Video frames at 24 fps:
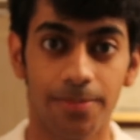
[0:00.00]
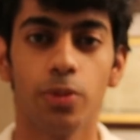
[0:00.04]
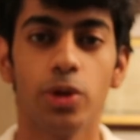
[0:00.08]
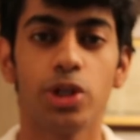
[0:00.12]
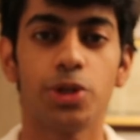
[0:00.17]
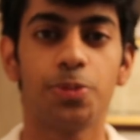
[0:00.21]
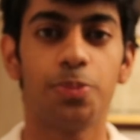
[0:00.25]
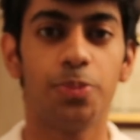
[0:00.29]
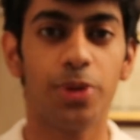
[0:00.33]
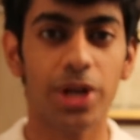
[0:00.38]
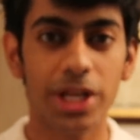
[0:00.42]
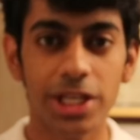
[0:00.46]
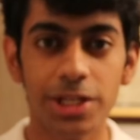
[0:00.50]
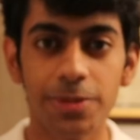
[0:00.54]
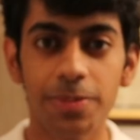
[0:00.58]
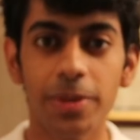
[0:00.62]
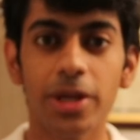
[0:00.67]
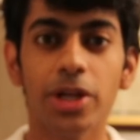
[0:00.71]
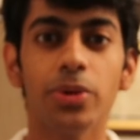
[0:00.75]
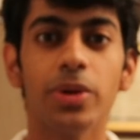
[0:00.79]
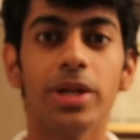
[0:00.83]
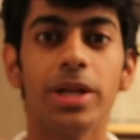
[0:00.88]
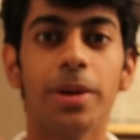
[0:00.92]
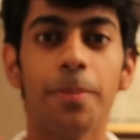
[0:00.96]
which brings
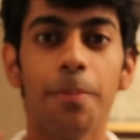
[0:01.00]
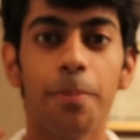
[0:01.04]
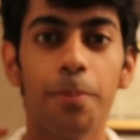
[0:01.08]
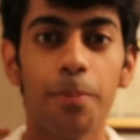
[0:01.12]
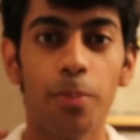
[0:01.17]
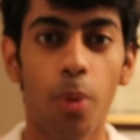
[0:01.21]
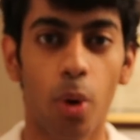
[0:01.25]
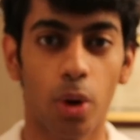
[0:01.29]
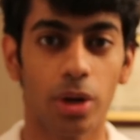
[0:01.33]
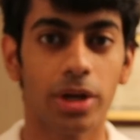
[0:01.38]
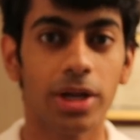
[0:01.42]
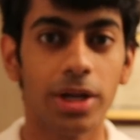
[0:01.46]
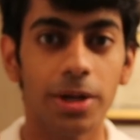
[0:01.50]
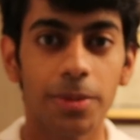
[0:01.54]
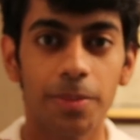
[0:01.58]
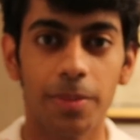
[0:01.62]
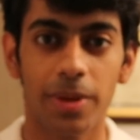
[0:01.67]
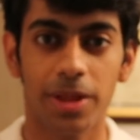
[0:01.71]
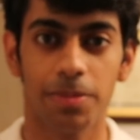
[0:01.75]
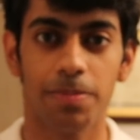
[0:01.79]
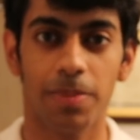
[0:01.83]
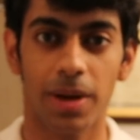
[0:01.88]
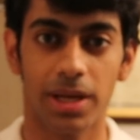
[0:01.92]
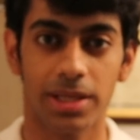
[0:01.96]
me to an important
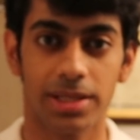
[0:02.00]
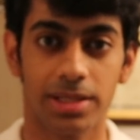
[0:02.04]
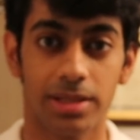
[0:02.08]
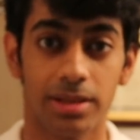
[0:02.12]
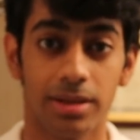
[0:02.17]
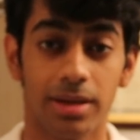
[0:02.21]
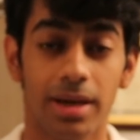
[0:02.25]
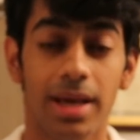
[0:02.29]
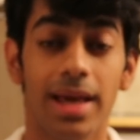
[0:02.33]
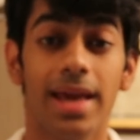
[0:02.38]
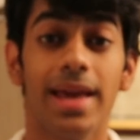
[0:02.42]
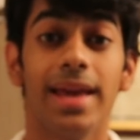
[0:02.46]
myth buster.